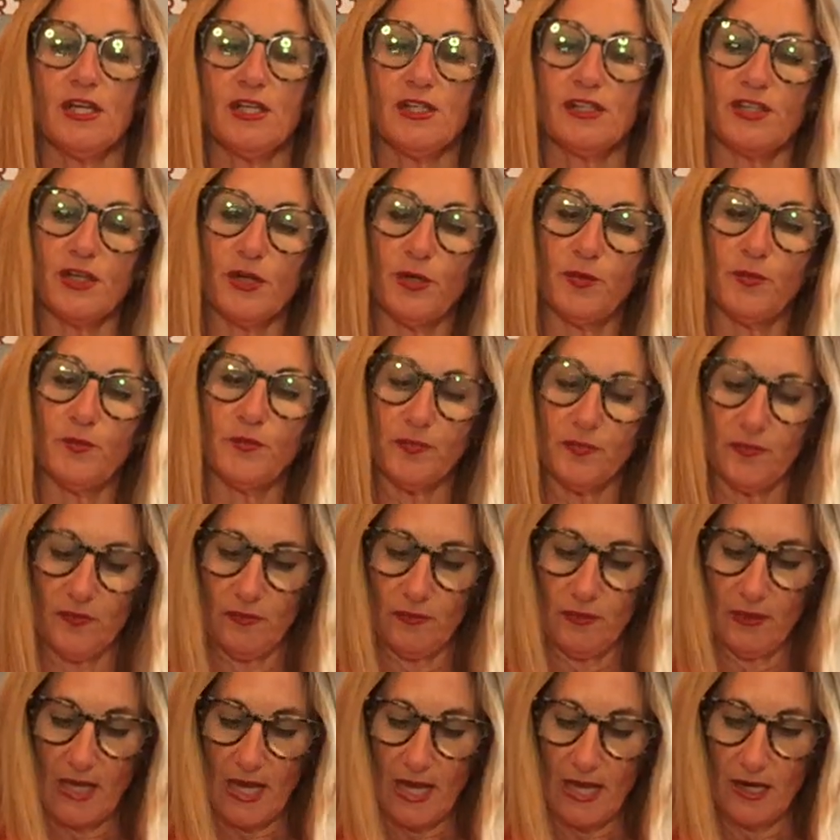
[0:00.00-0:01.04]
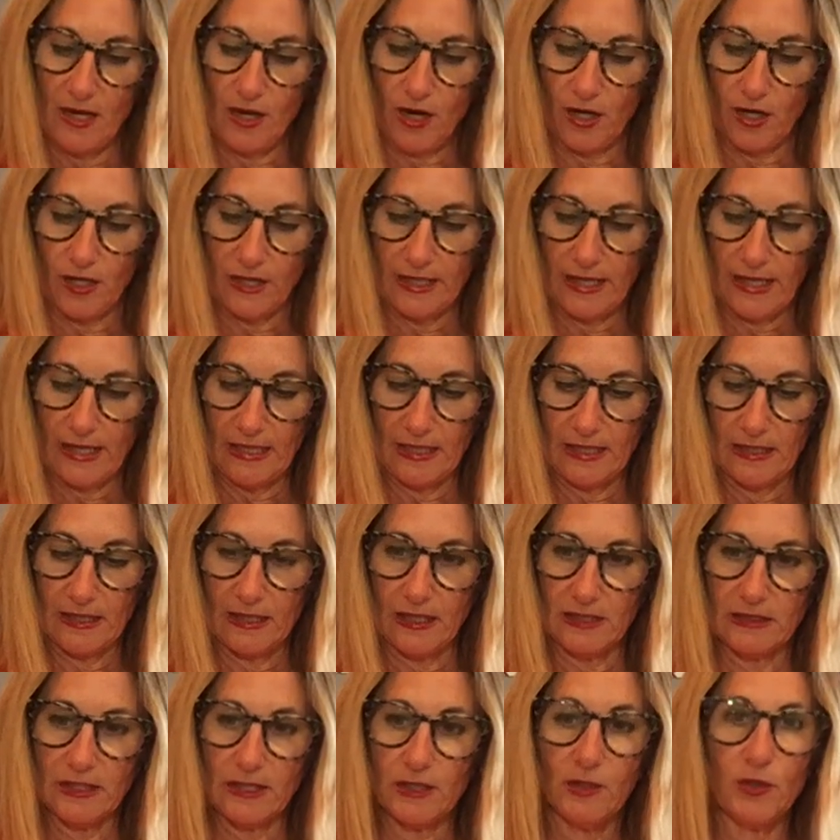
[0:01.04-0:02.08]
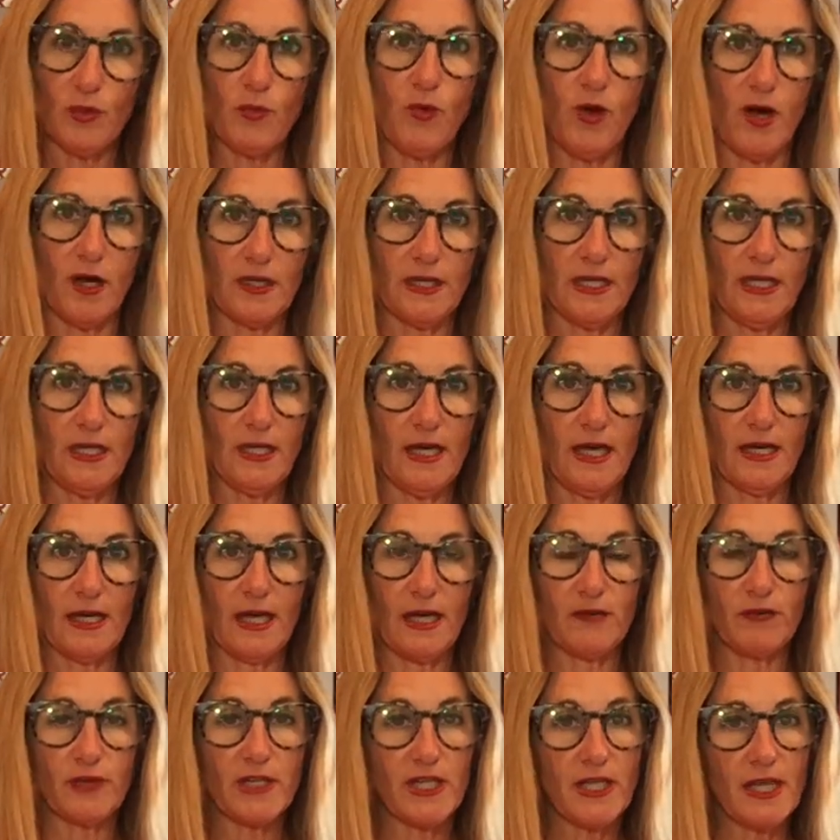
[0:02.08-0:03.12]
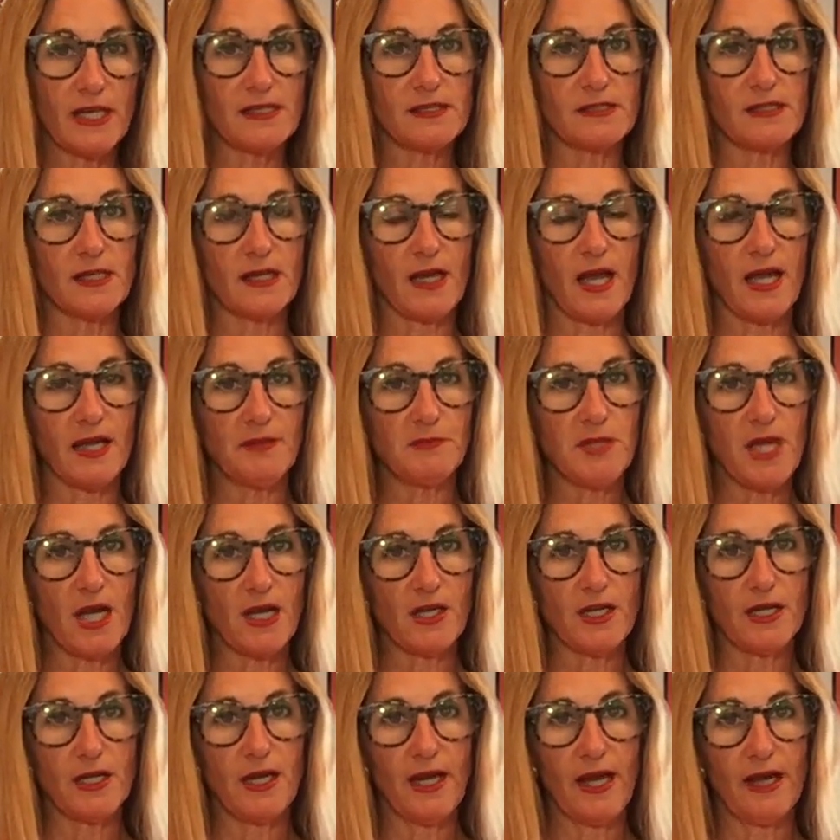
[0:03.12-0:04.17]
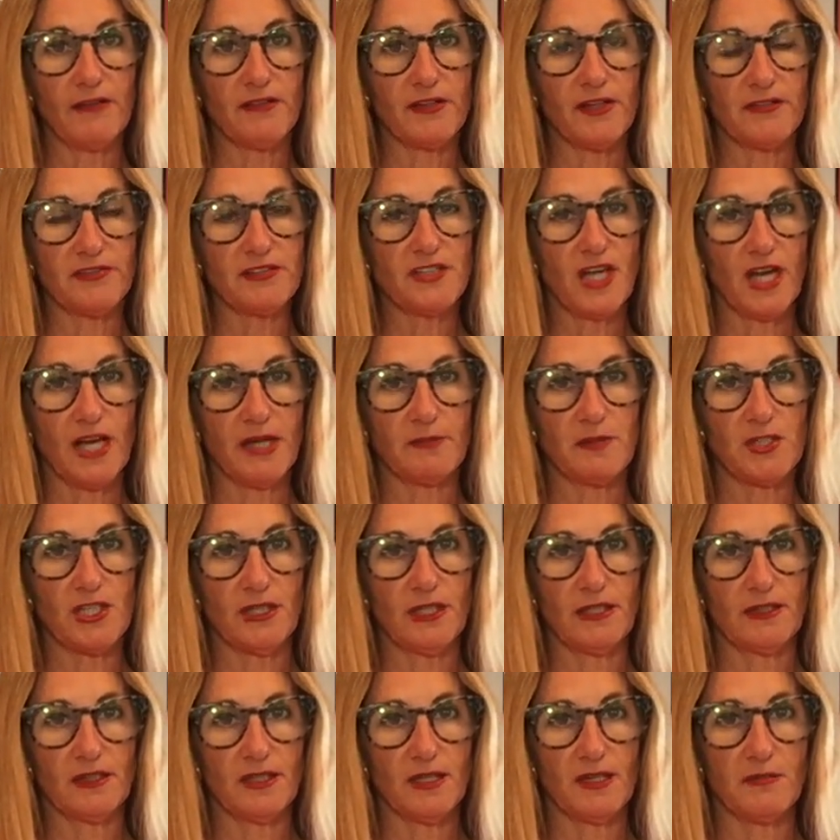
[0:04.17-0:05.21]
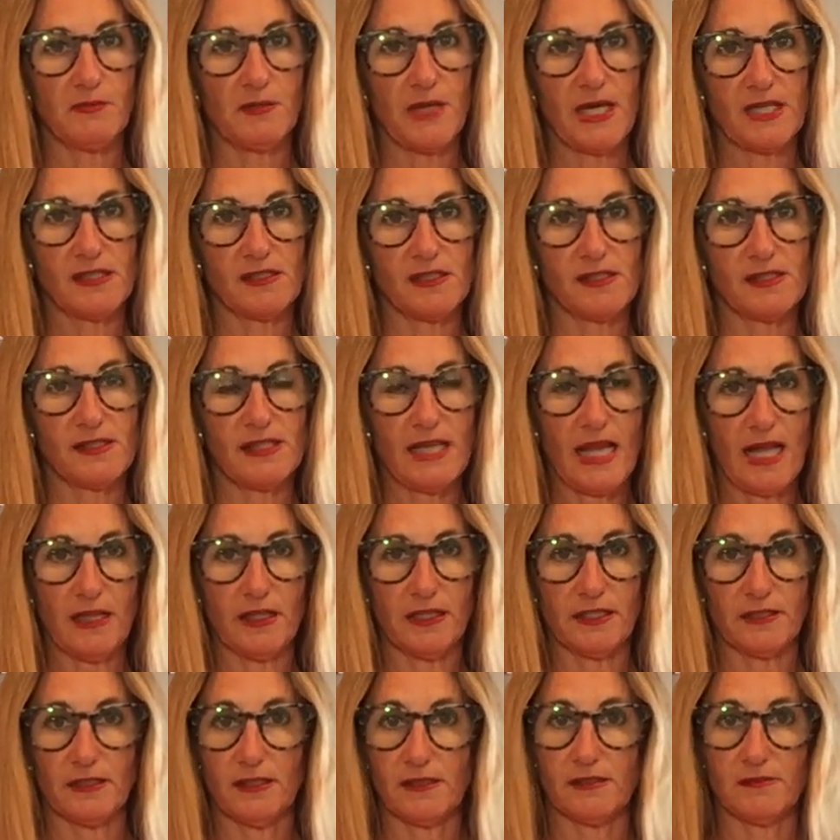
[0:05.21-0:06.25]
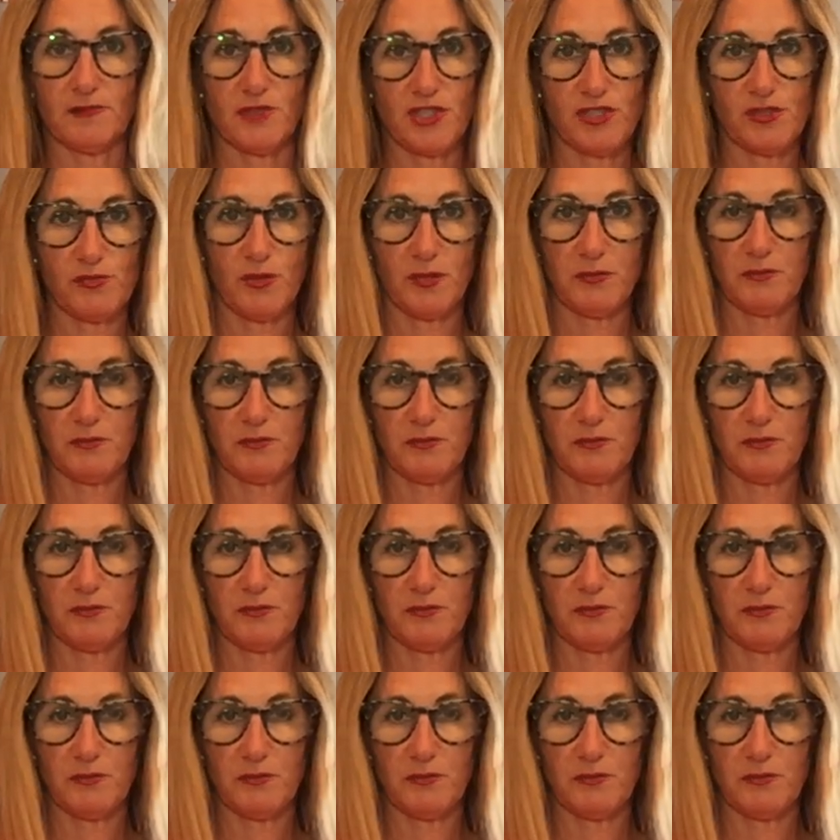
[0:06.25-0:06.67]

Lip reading: So they are getting a little wonky, and I realize that I'm not going to have enough time to eat them as a salad because I'm just